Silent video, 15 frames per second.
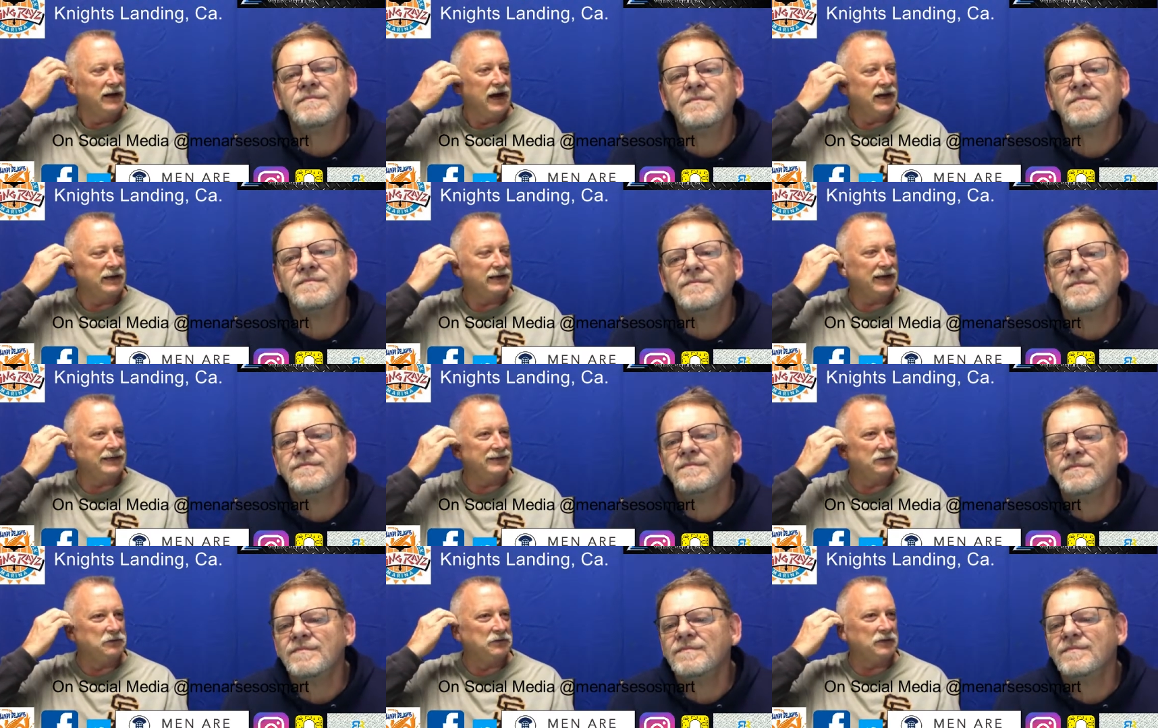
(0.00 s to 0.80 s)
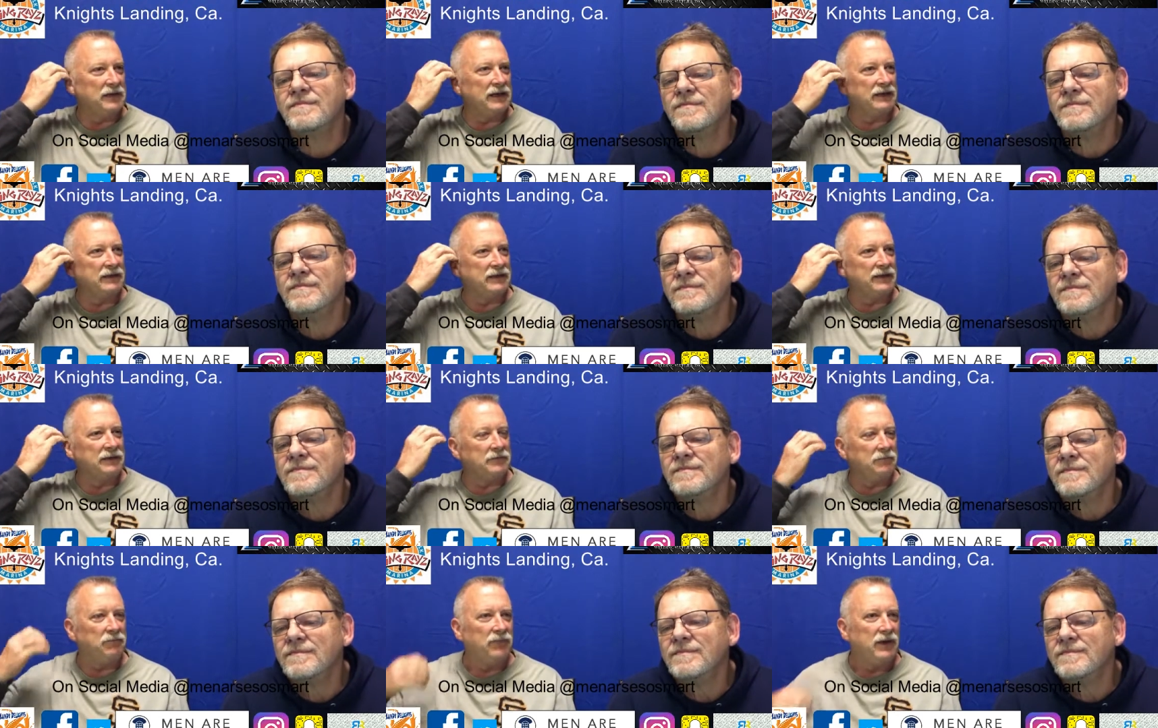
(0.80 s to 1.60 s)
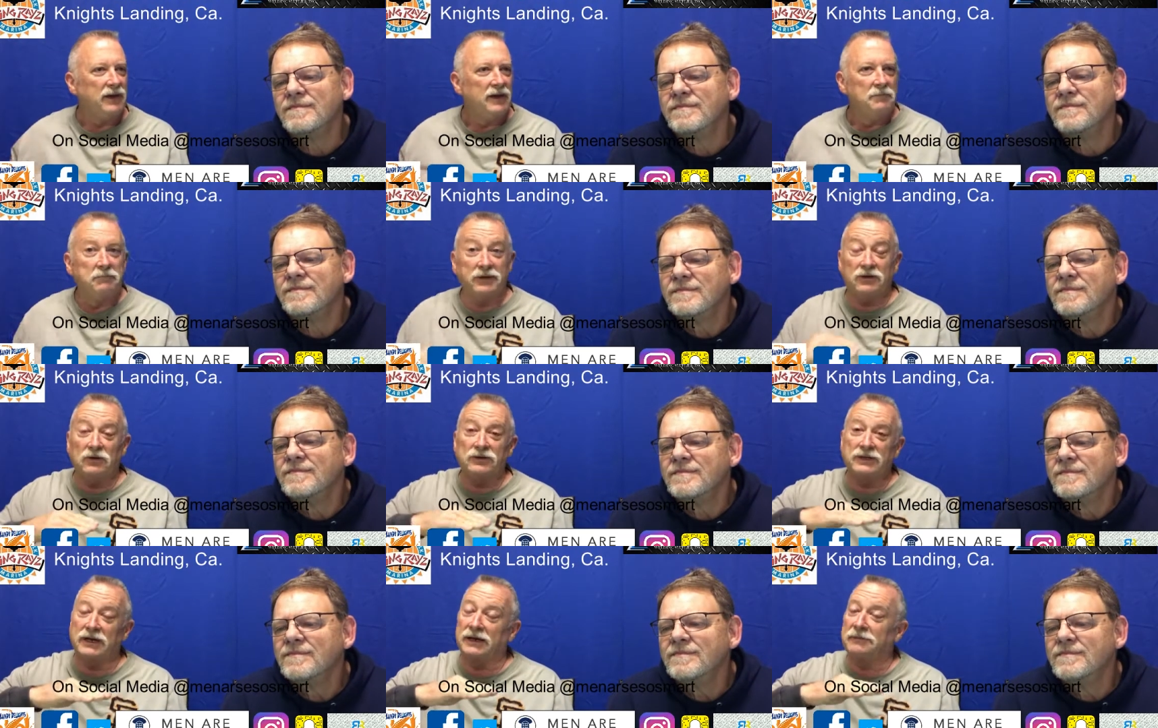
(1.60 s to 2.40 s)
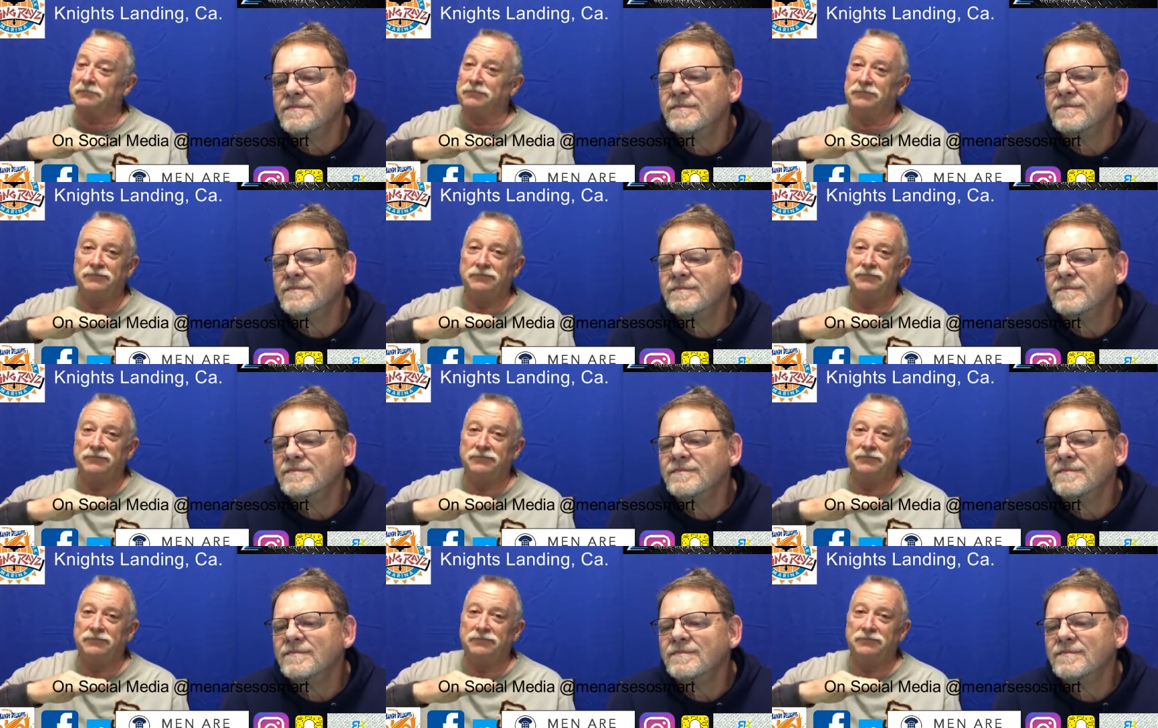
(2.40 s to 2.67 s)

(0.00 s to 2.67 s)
Speaker 1: I, I do think that, but there's a